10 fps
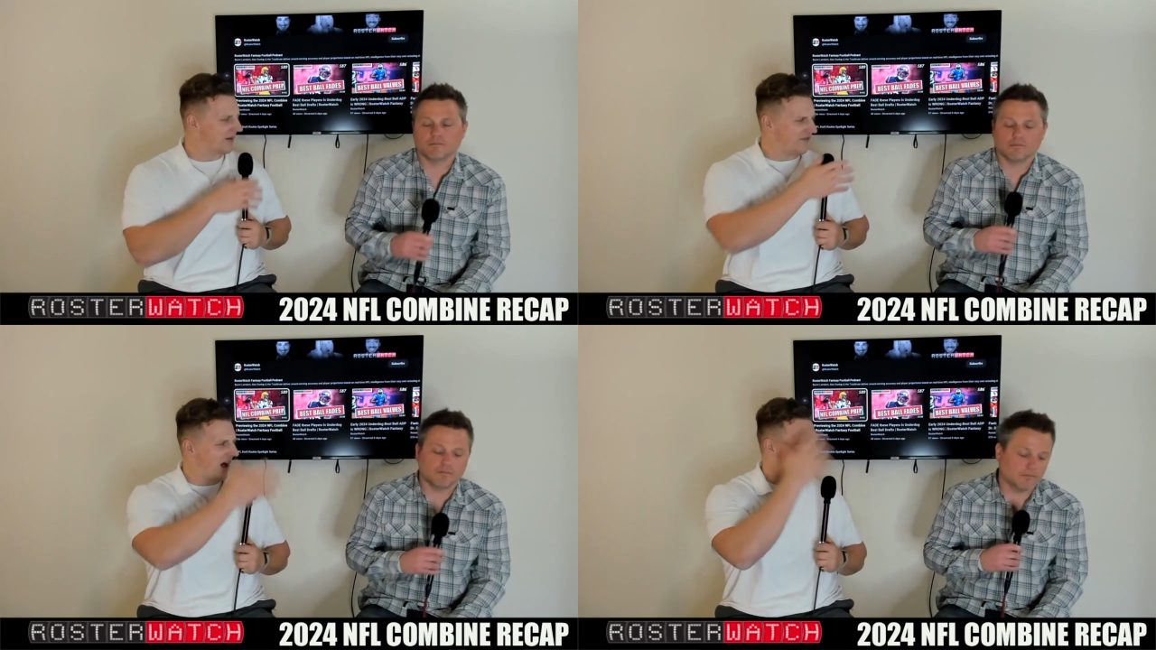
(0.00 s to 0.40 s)

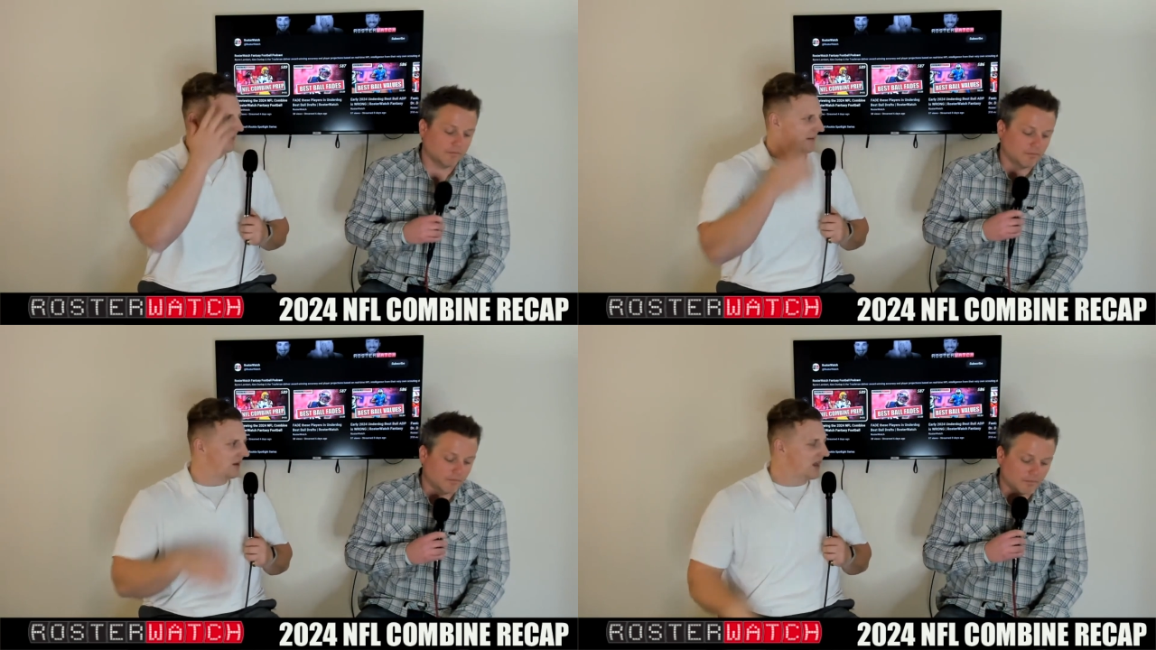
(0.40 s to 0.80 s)
Speaker 1: top
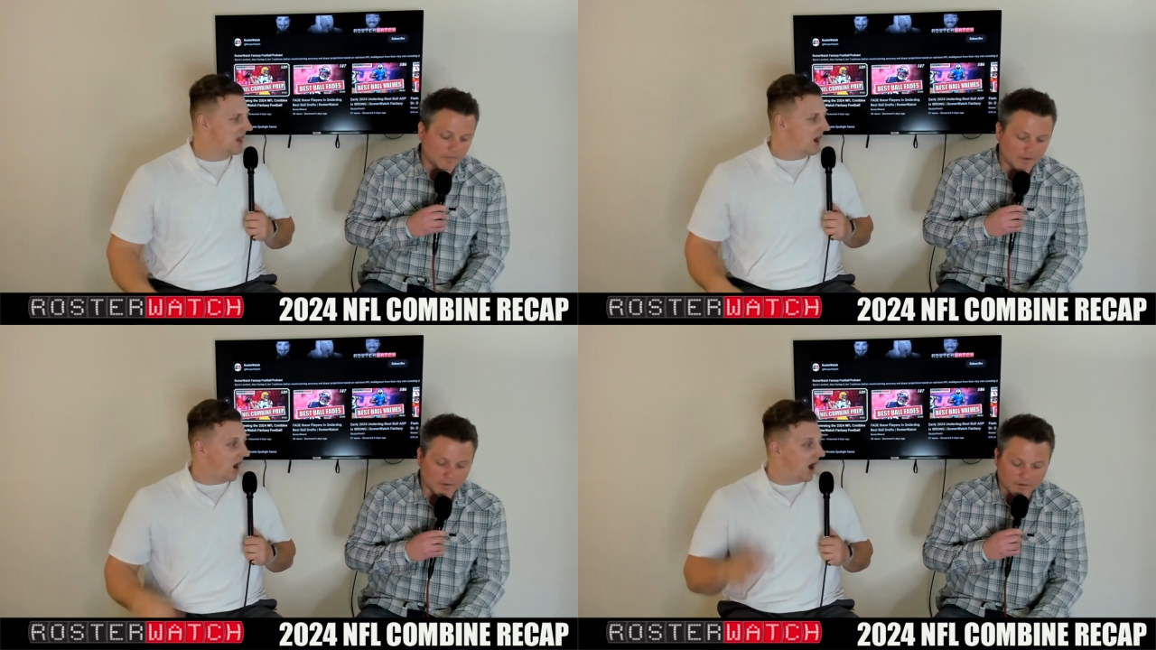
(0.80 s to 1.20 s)

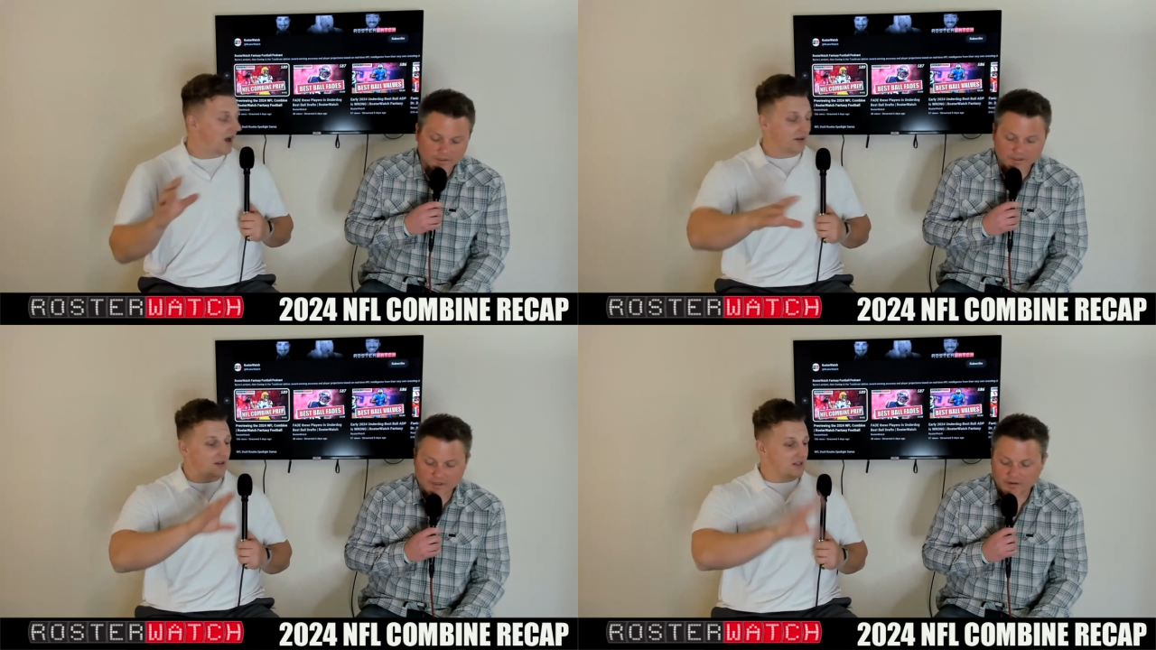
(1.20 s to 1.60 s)

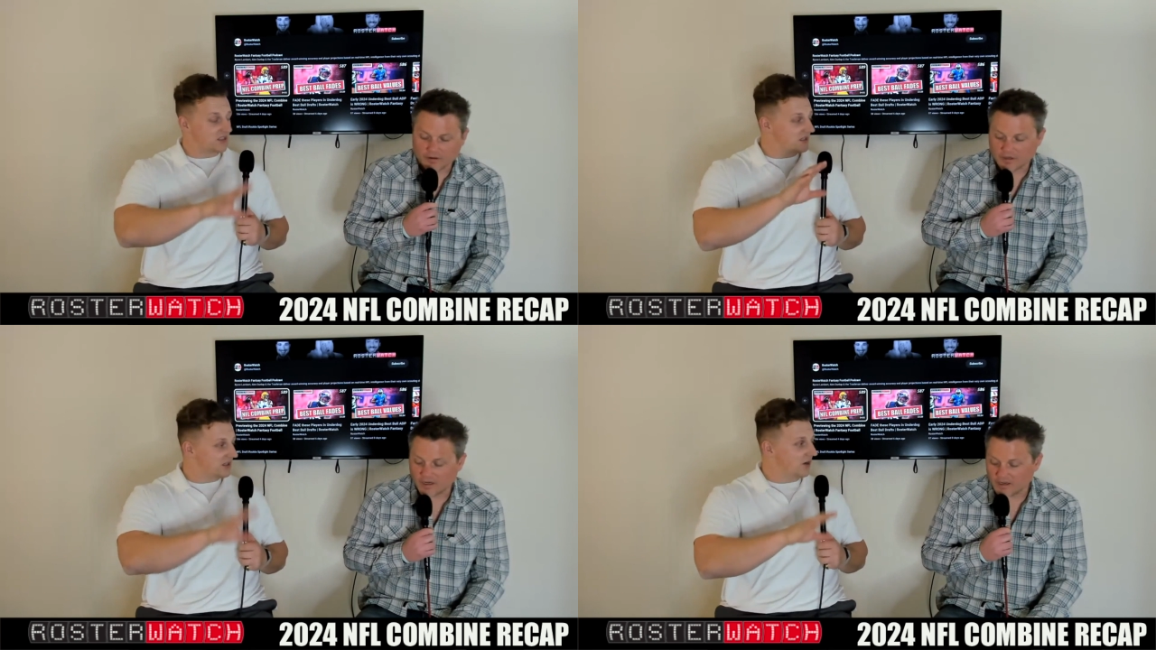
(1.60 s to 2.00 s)
on
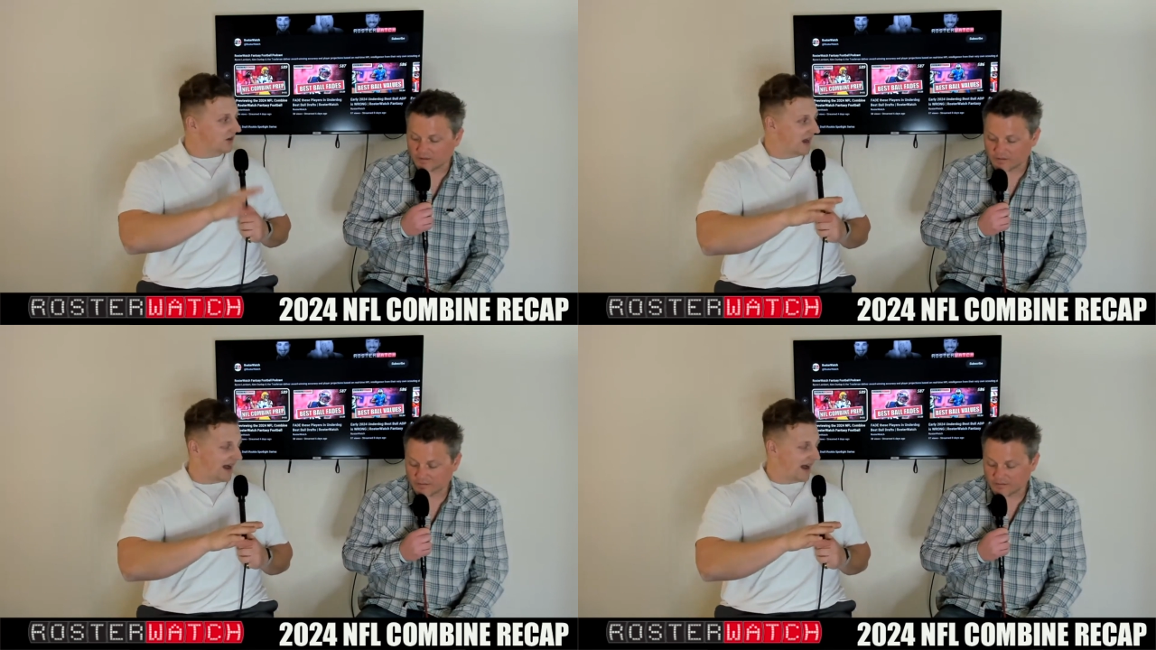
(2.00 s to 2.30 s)
these guys.